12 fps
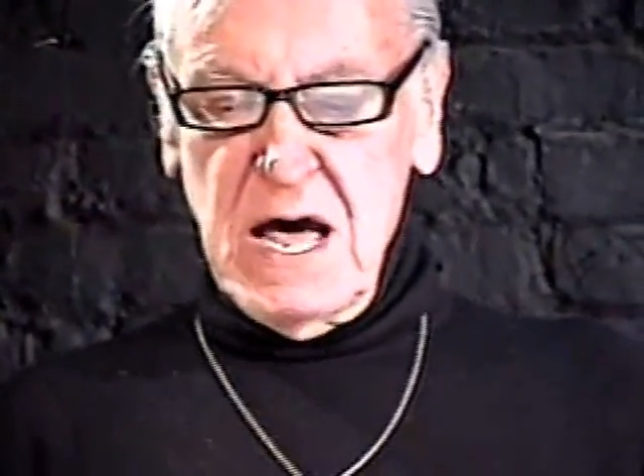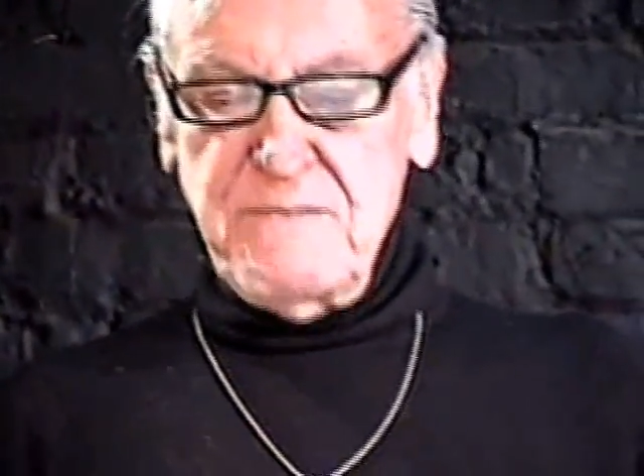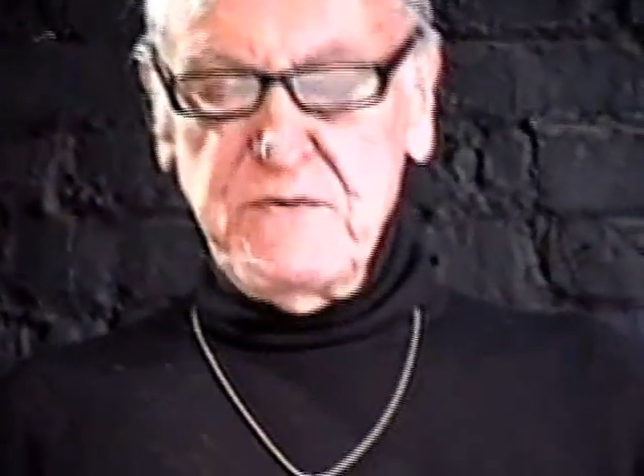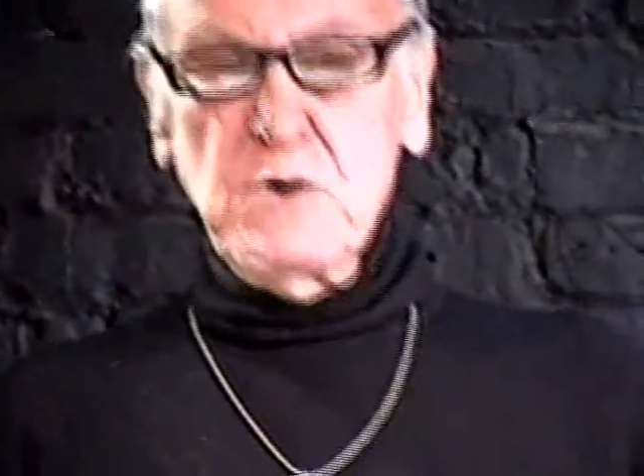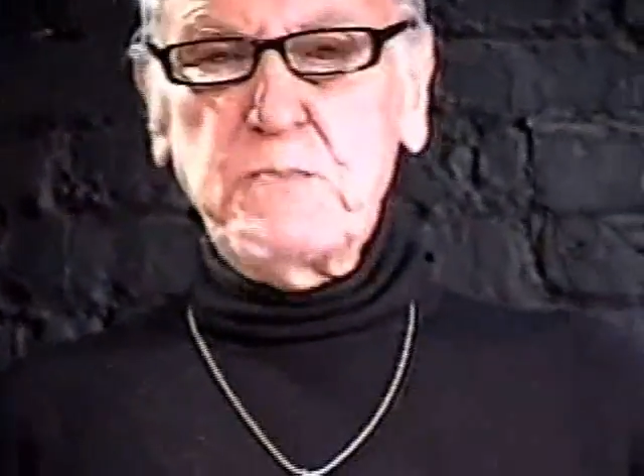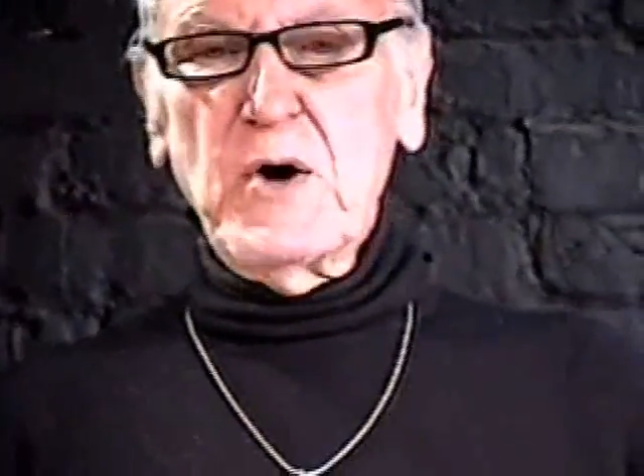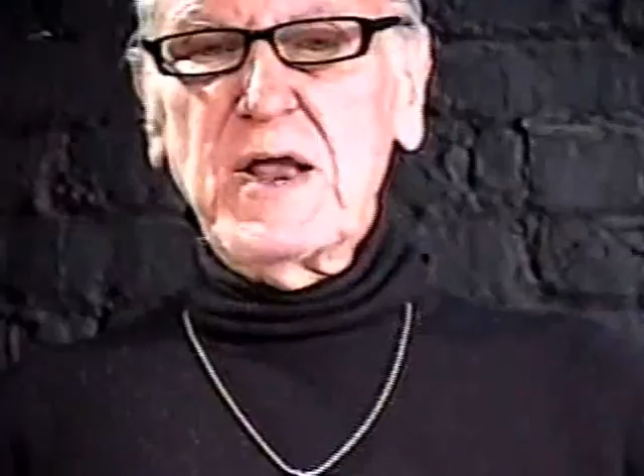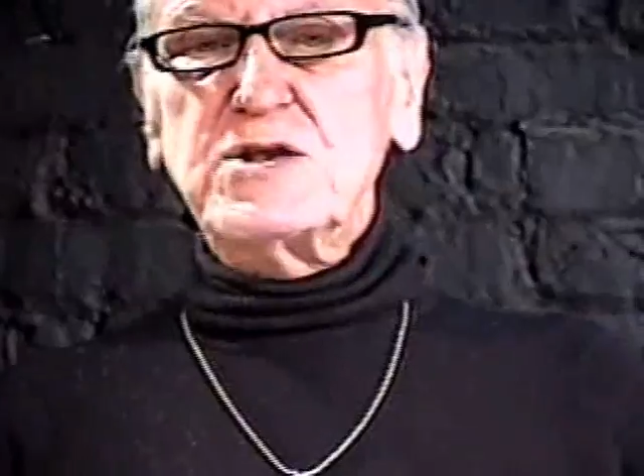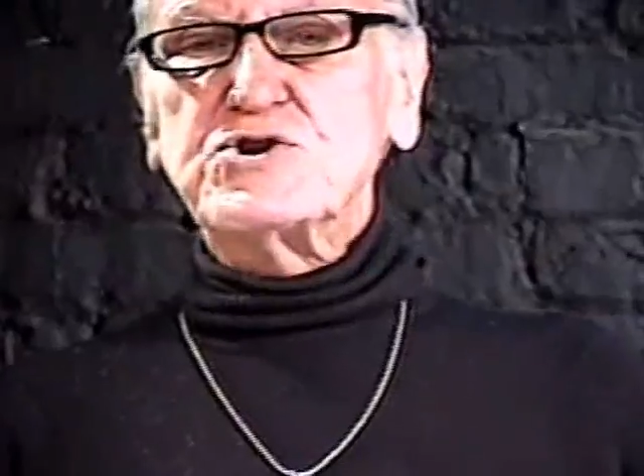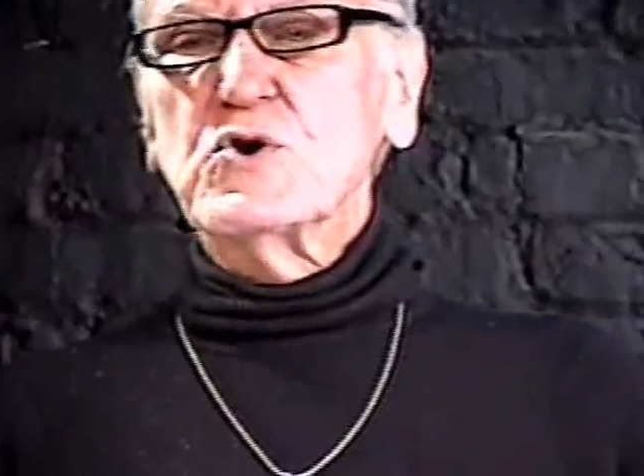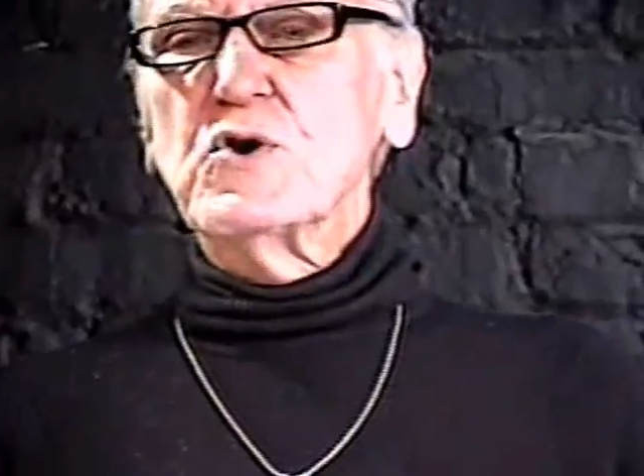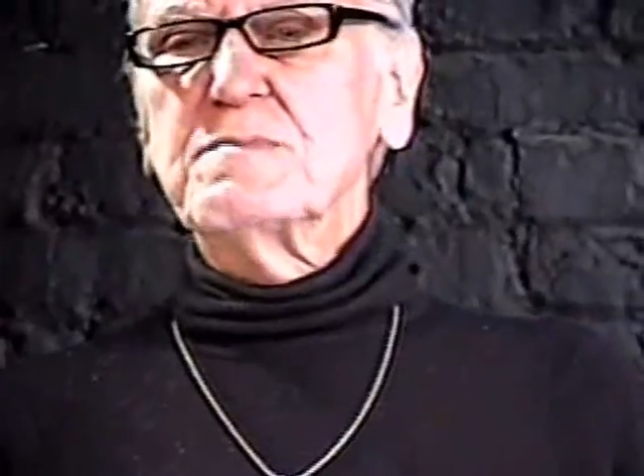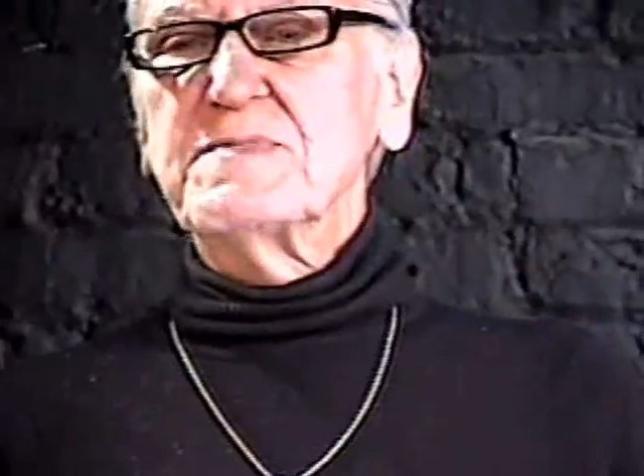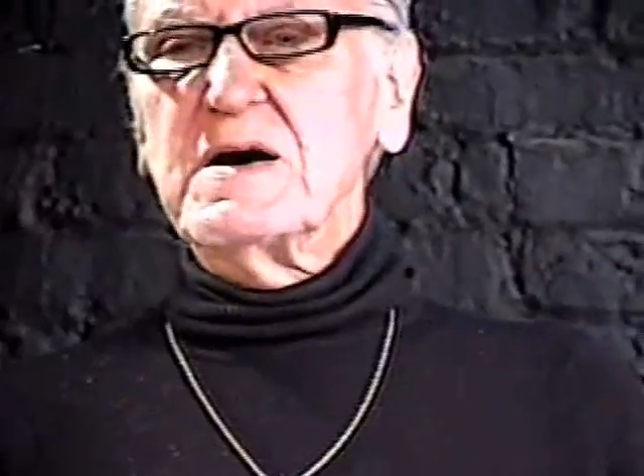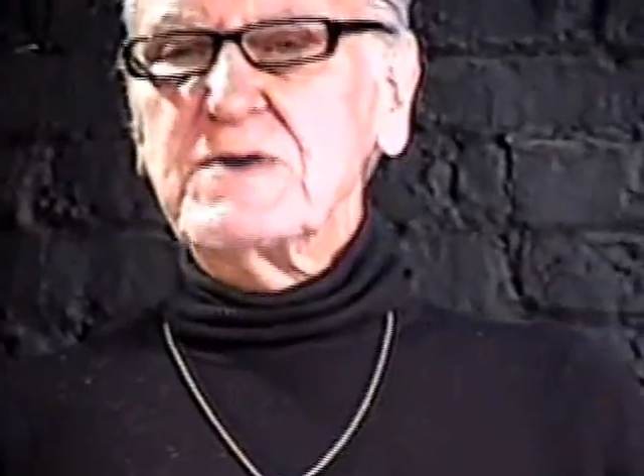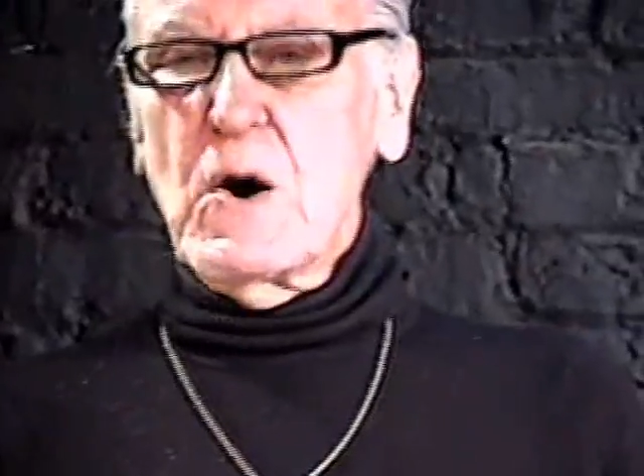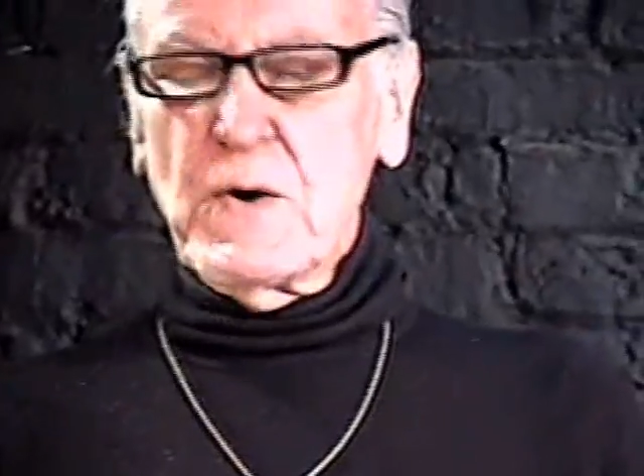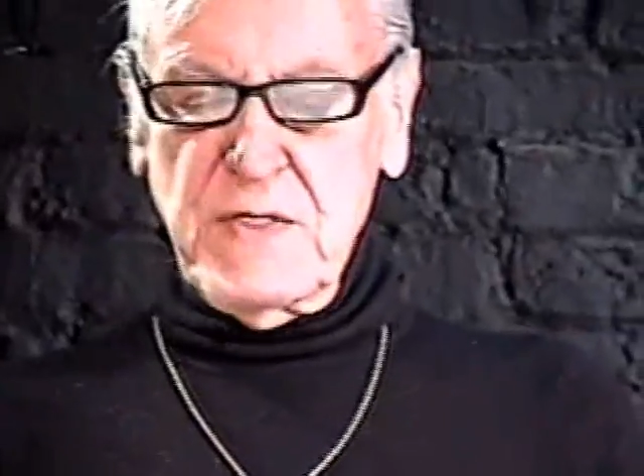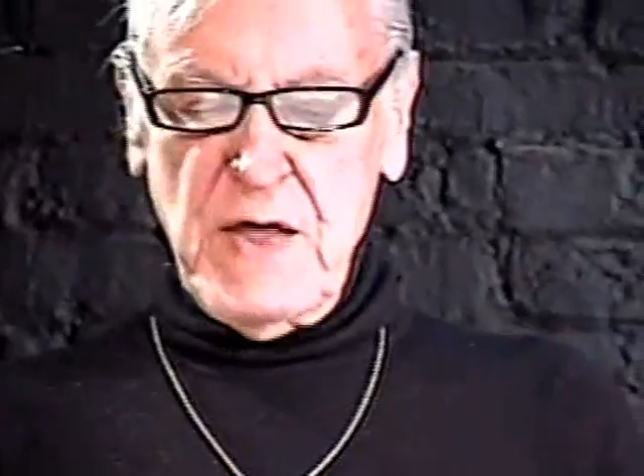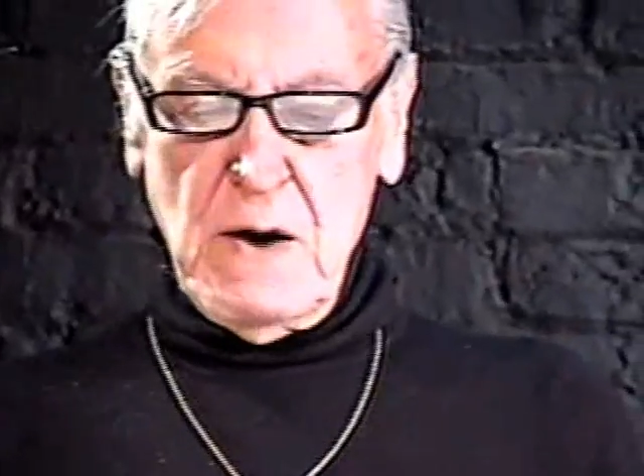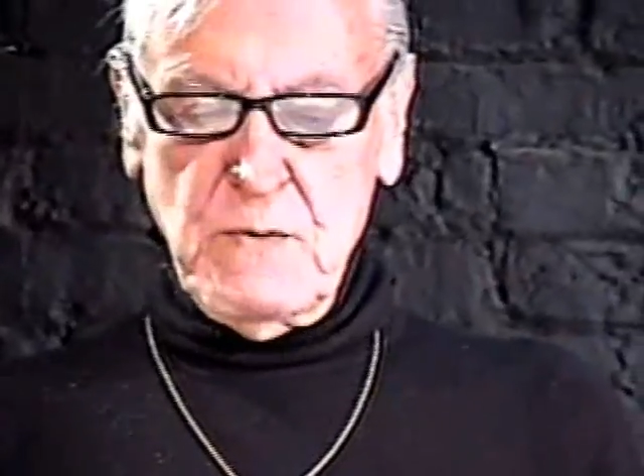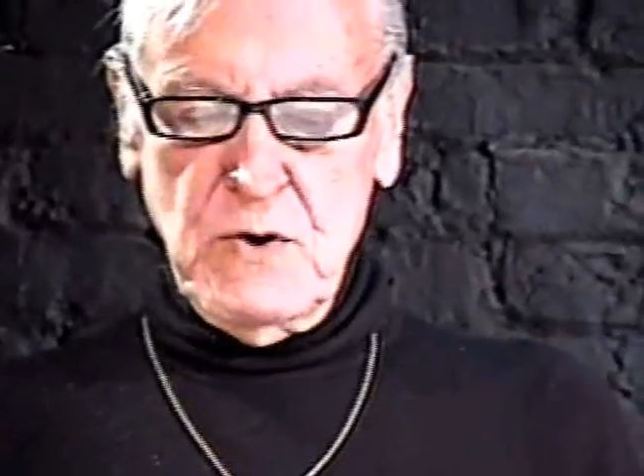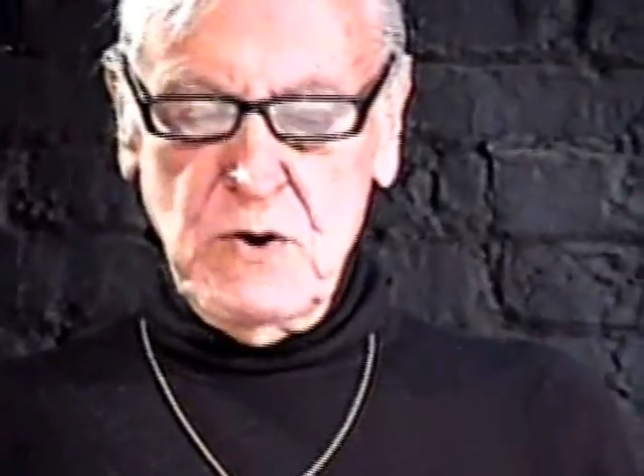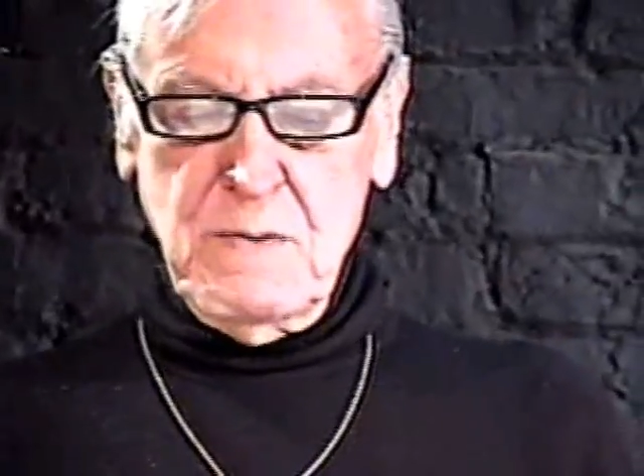If you put it to them, they'll go to
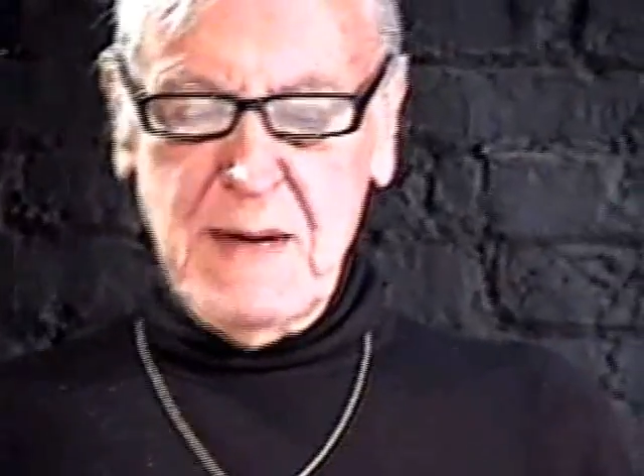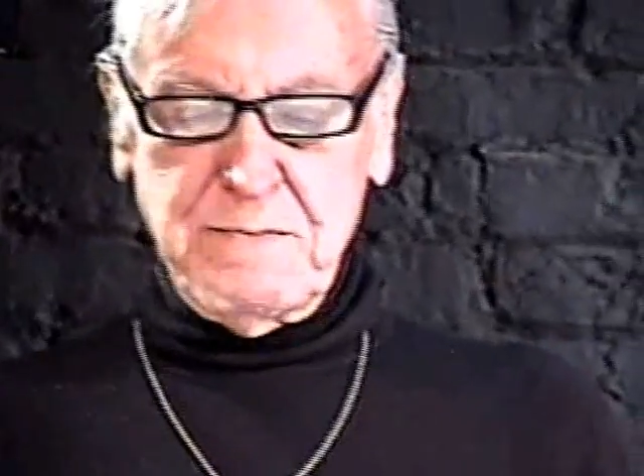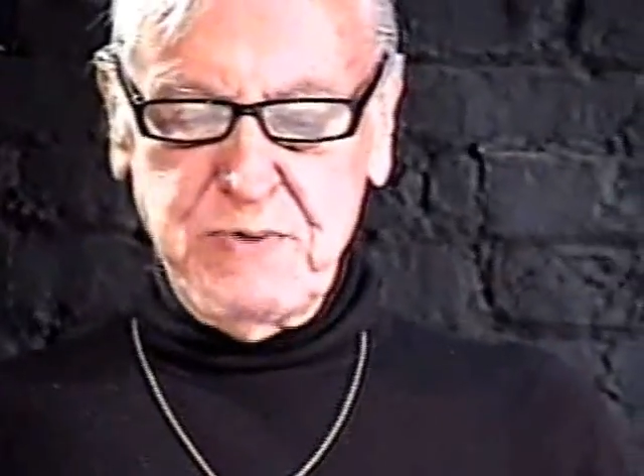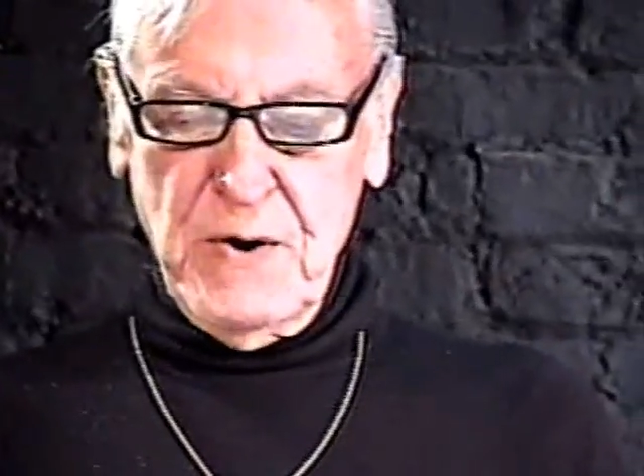their room and